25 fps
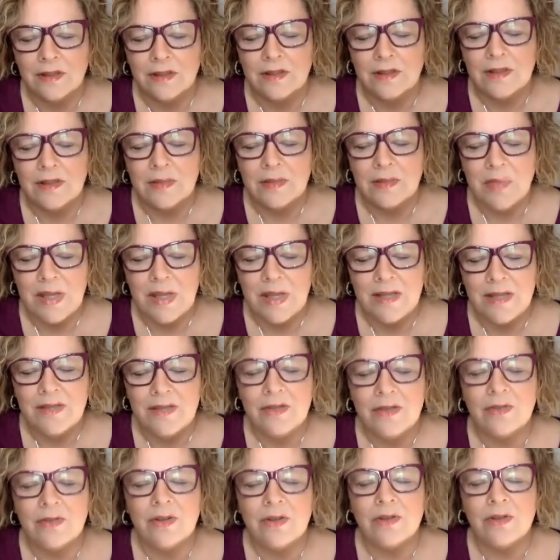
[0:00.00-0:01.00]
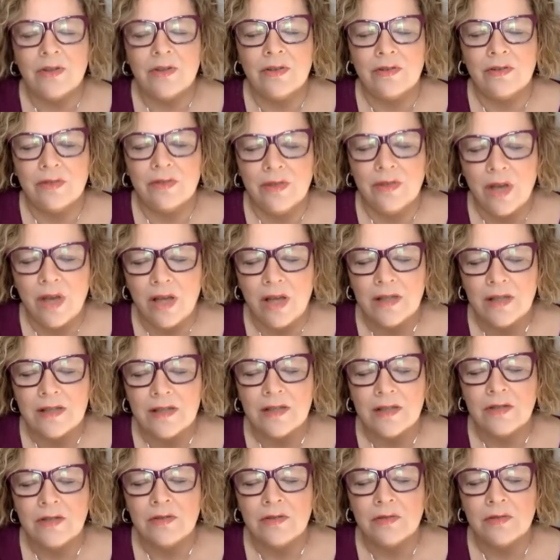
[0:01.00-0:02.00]
depends on our thoughts
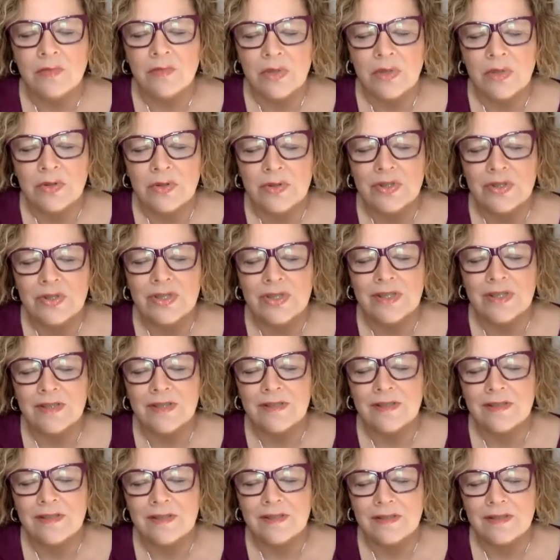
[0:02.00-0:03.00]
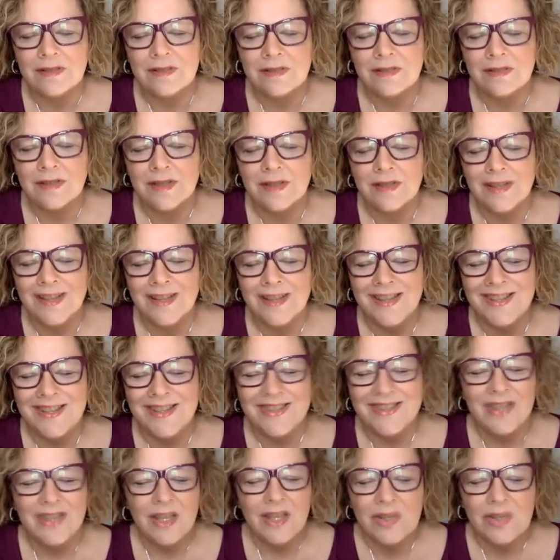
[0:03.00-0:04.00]
and our emotions.
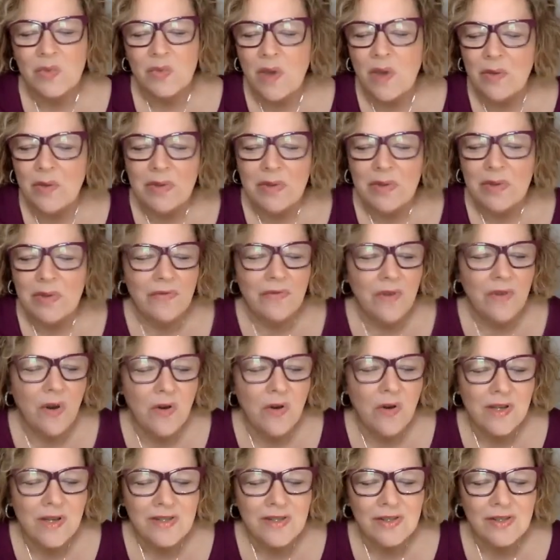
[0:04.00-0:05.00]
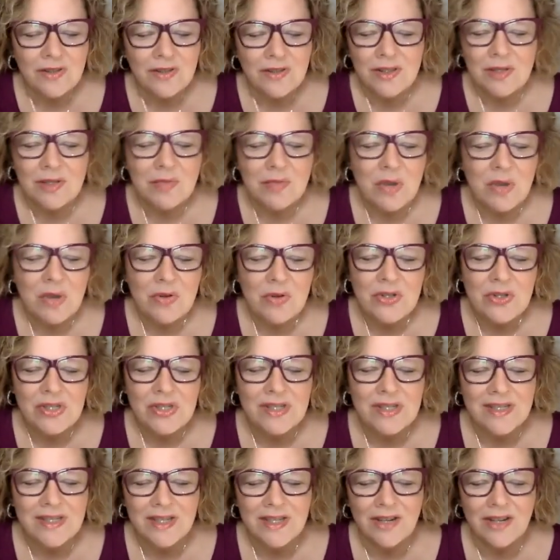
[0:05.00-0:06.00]
So that's why we focus on the
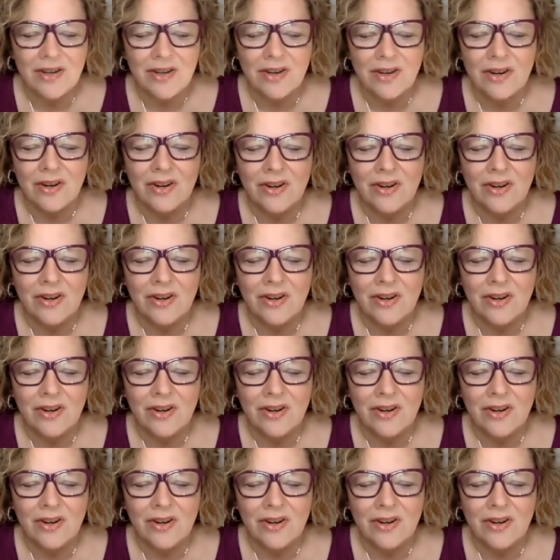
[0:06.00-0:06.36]
emotions here.